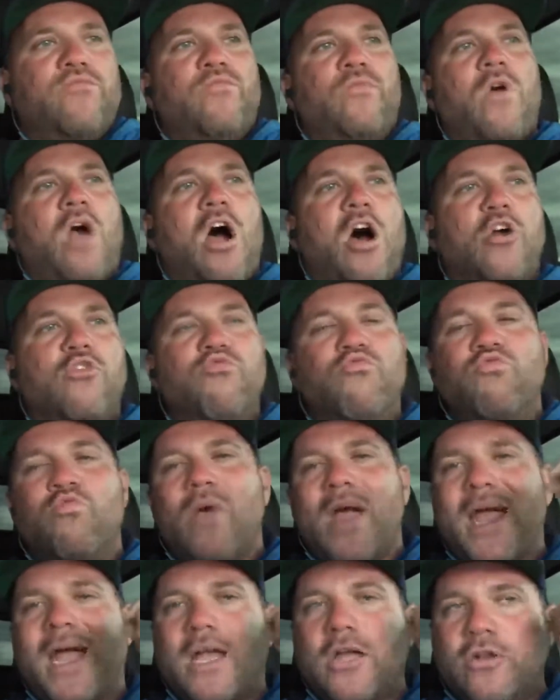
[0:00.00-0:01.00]
on
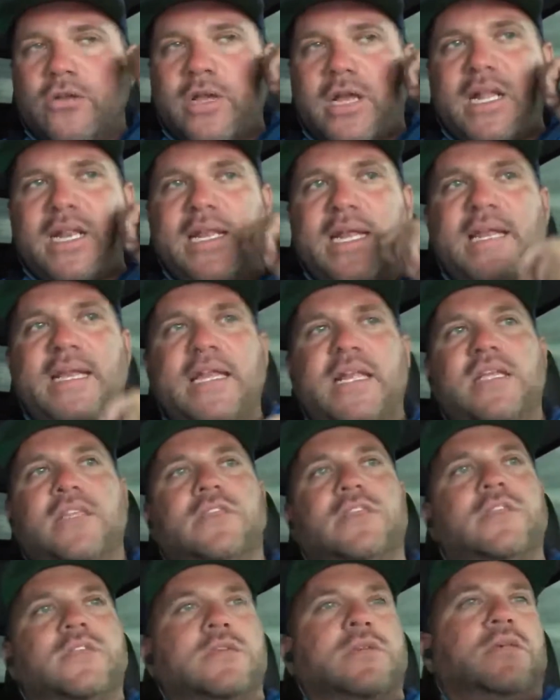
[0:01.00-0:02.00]
regular
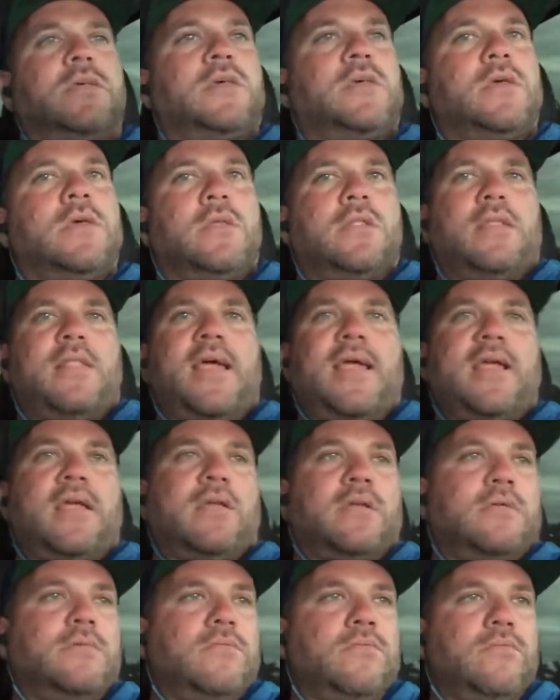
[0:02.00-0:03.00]
cleanings, like
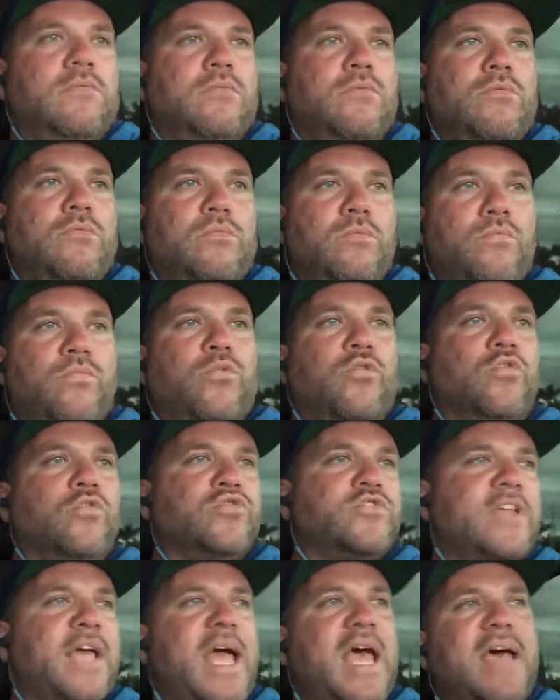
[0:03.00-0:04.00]

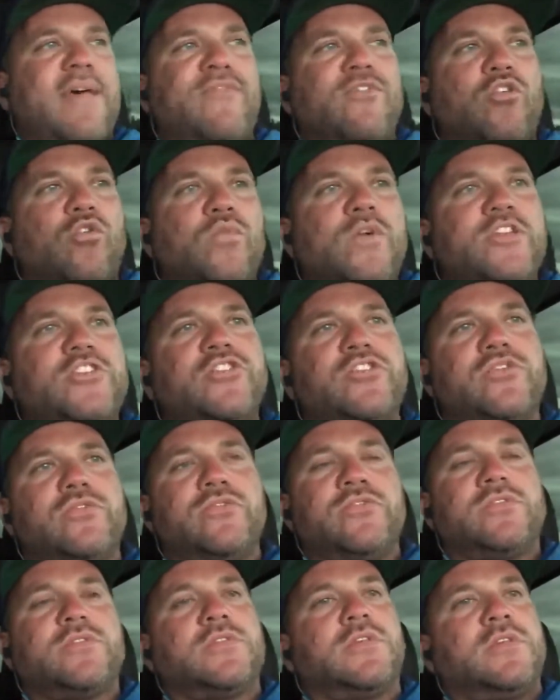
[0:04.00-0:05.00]
pools that have no
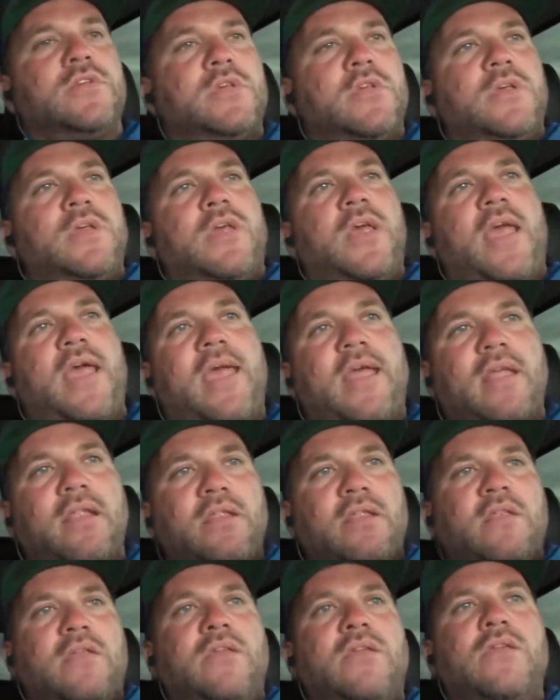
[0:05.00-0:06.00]
issues,
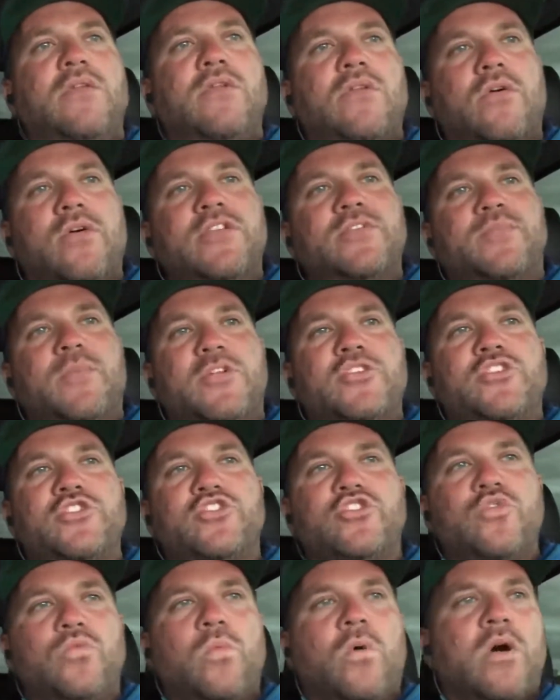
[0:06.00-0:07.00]
and as much as
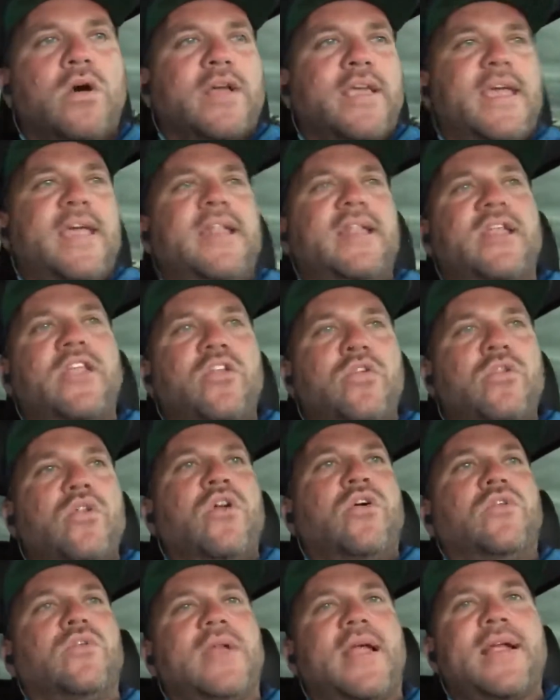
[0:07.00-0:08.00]
you walk in and
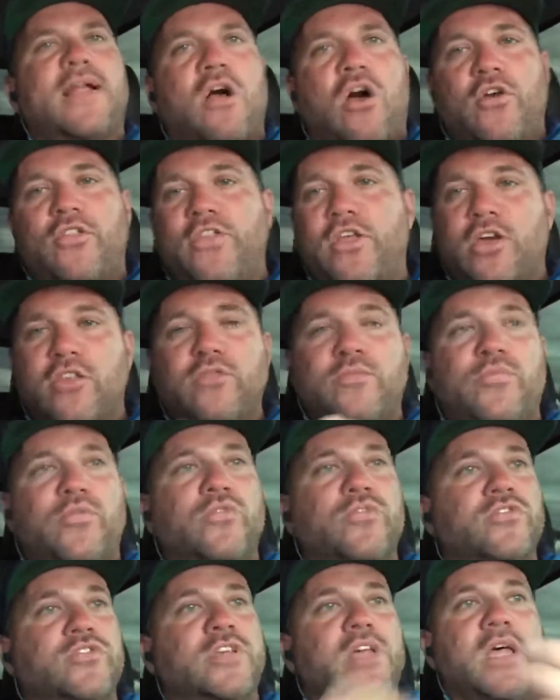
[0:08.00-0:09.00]
like all the other
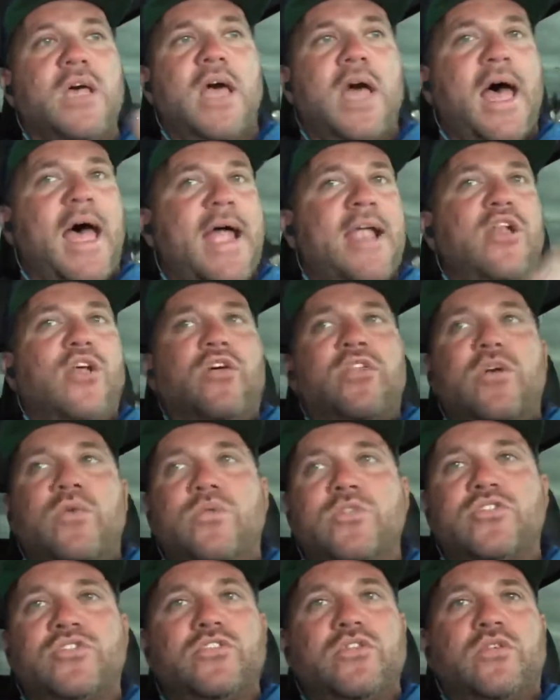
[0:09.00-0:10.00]
pools, I know there
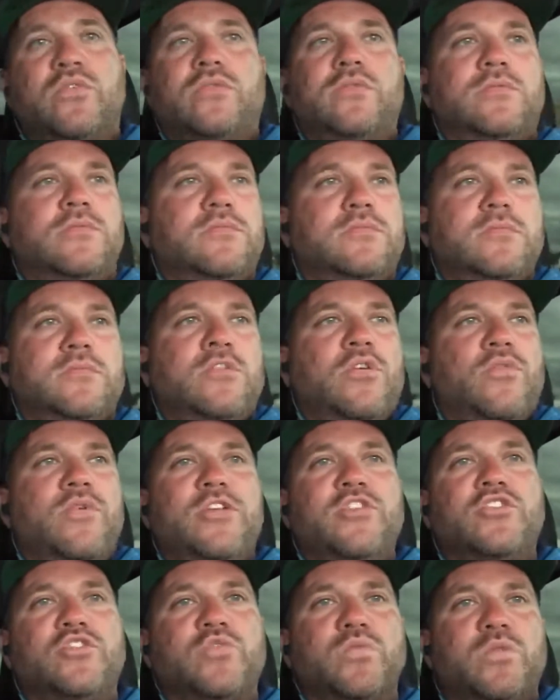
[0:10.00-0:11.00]
was no
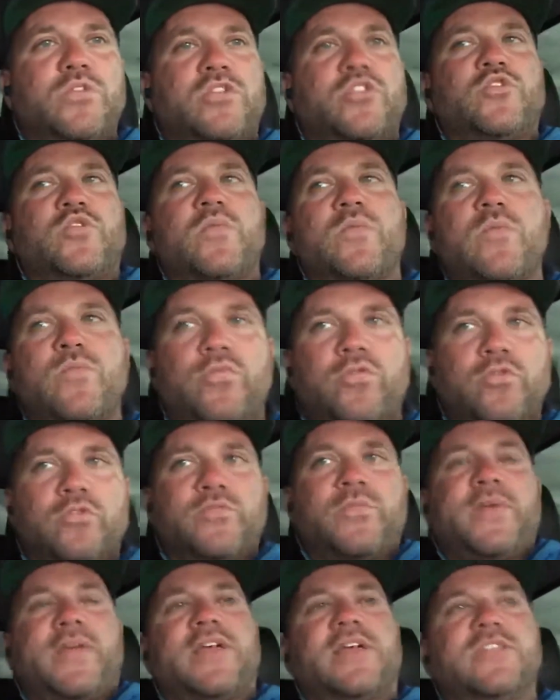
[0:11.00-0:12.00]
issues with the swimming pools,
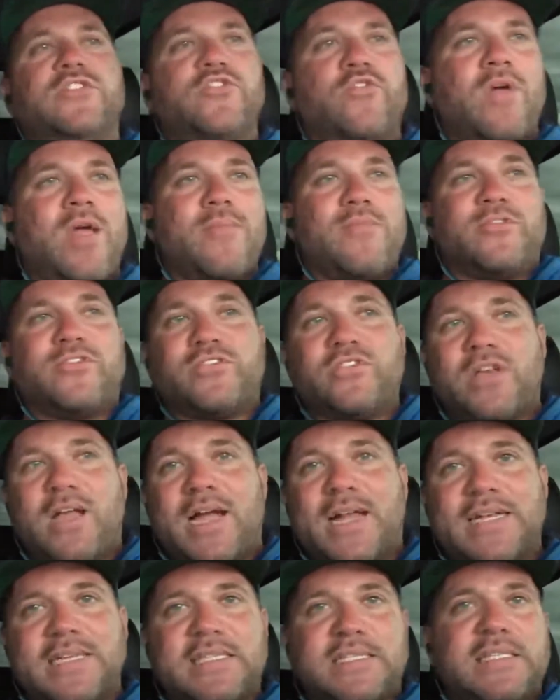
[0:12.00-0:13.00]
because you're able to
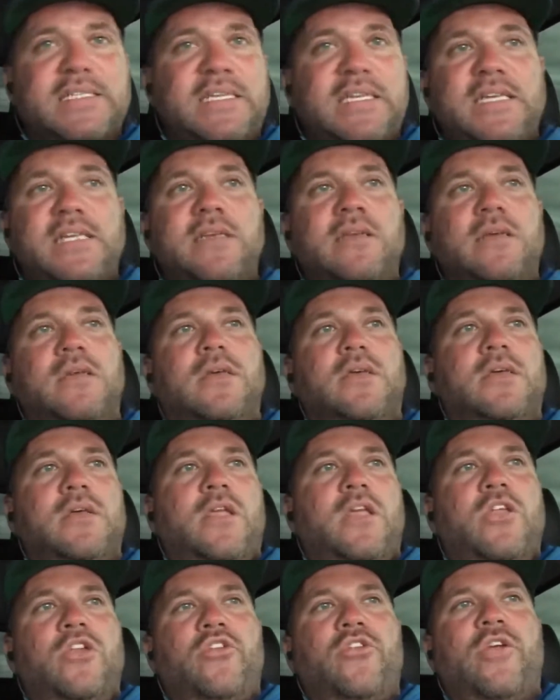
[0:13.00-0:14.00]
kind of see,
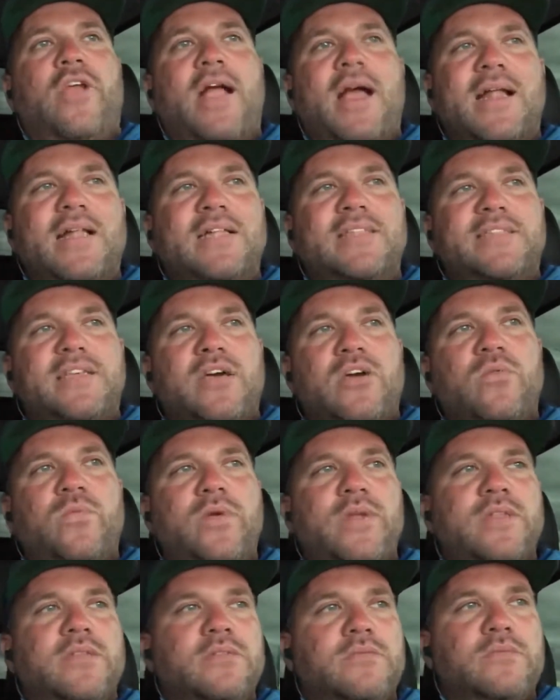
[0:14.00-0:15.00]
you can kind of tell
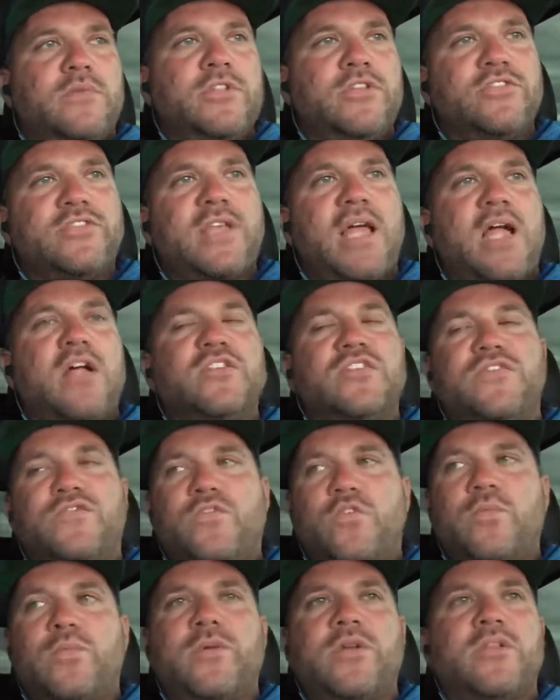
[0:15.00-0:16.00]
when there's algae
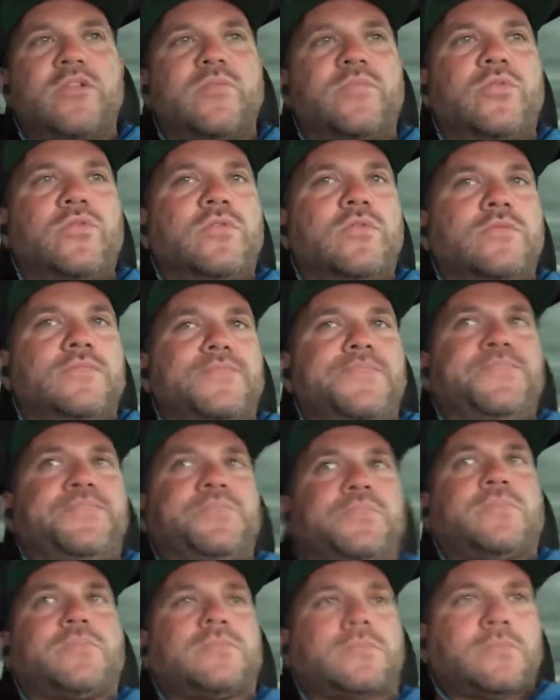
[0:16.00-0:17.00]
forming in the pool,
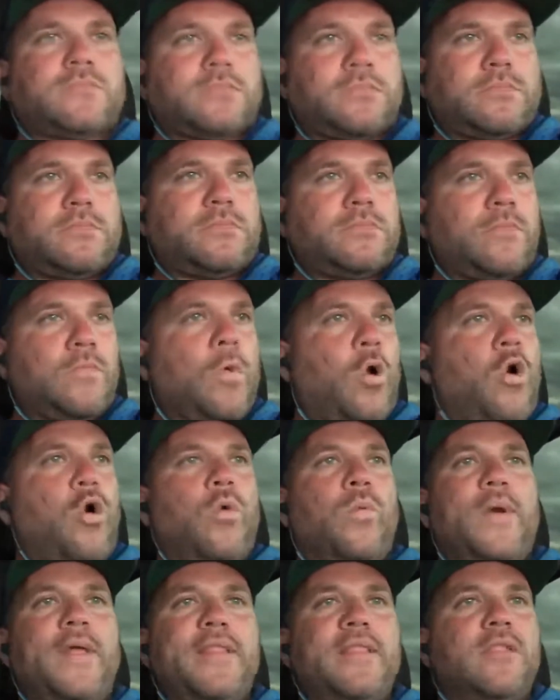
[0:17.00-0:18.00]
or
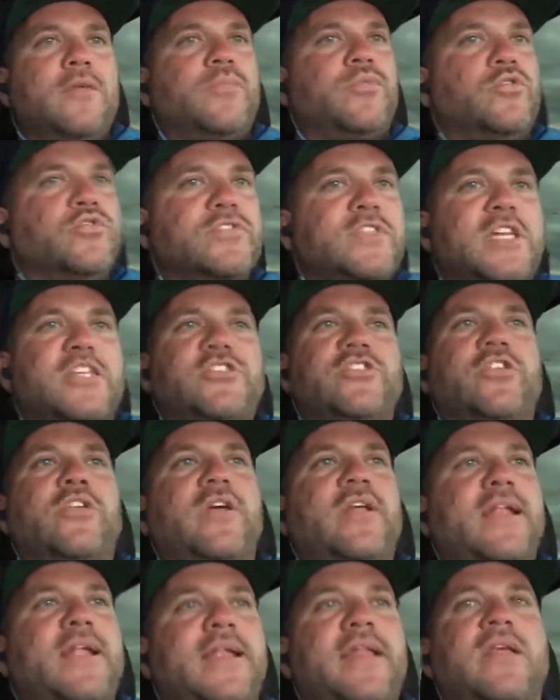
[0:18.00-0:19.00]
when the pool's not
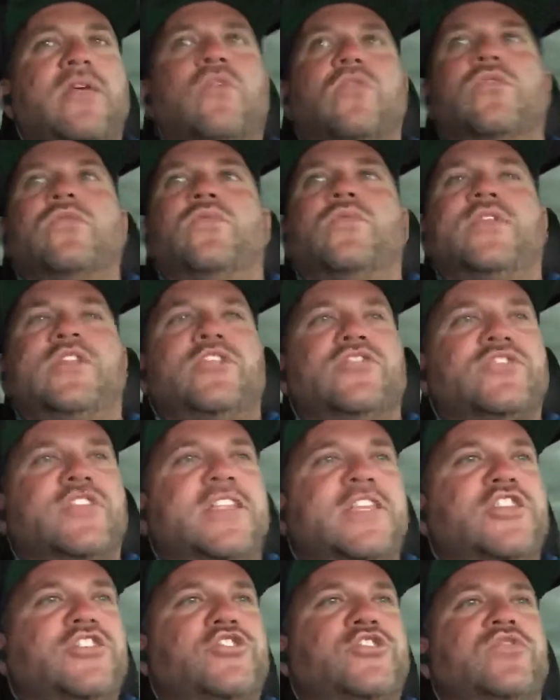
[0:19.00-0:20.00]
circulating, or when there's
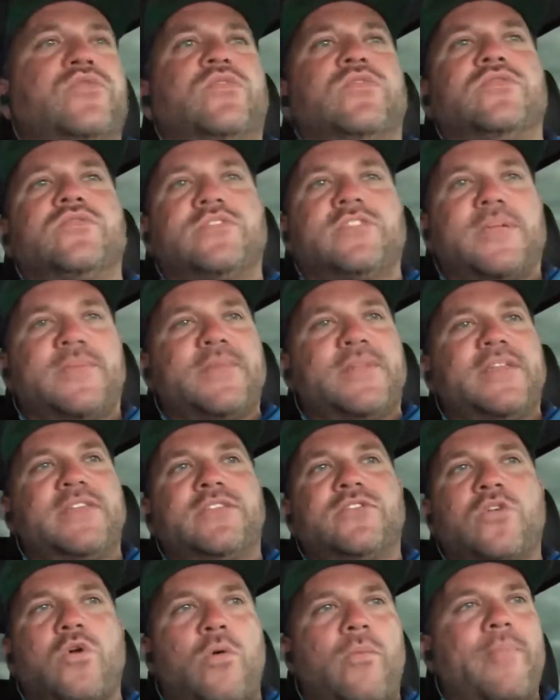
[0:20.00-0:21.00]
an issue or
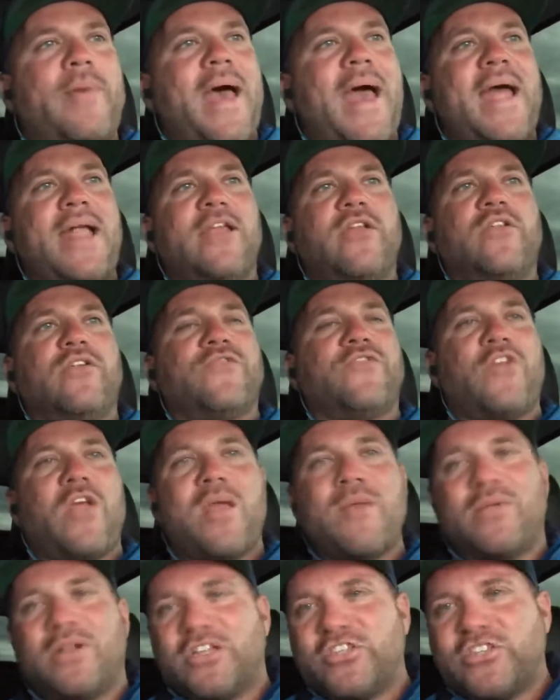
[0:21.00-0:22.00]
something's go bad. If you're
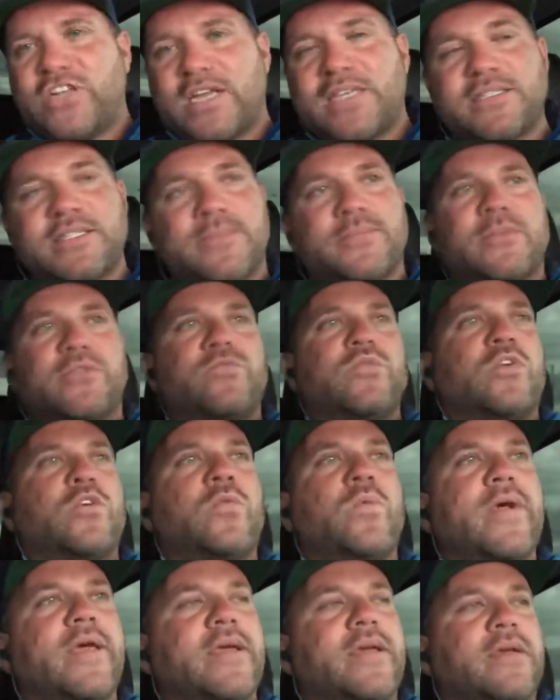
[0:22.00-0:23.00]
able to check something real
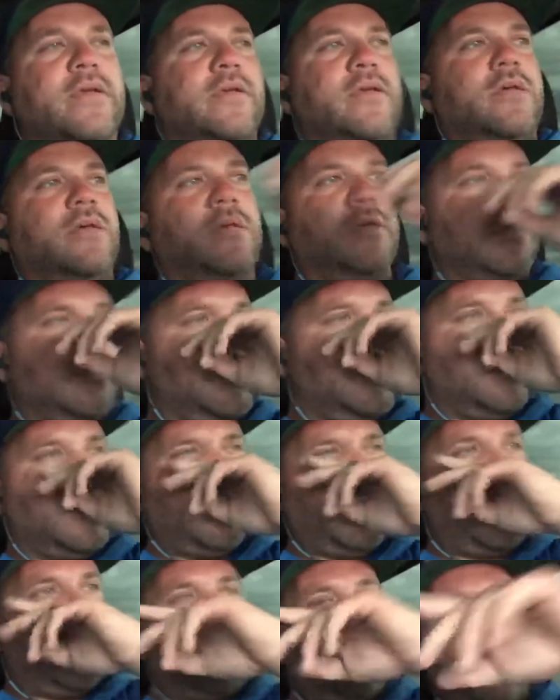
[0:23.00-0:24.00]
quick,
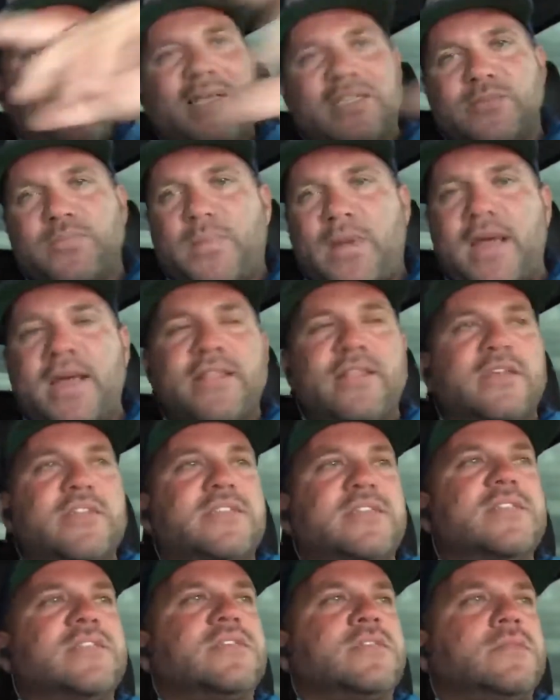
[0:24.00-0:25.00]
pass by the
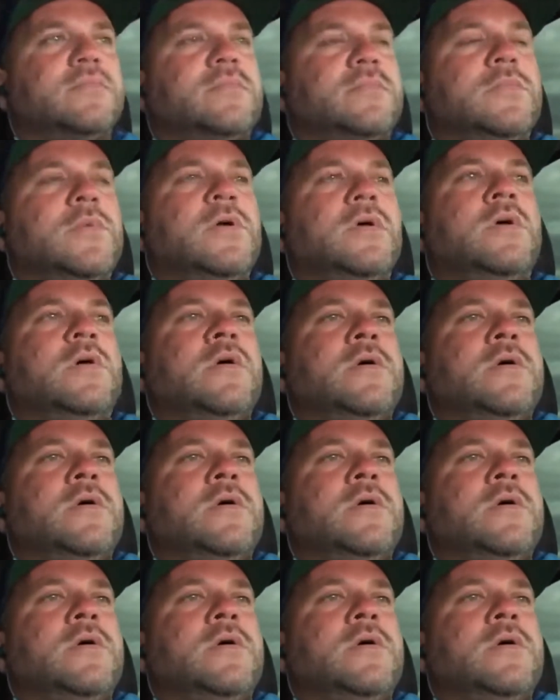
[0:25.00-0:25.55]
system.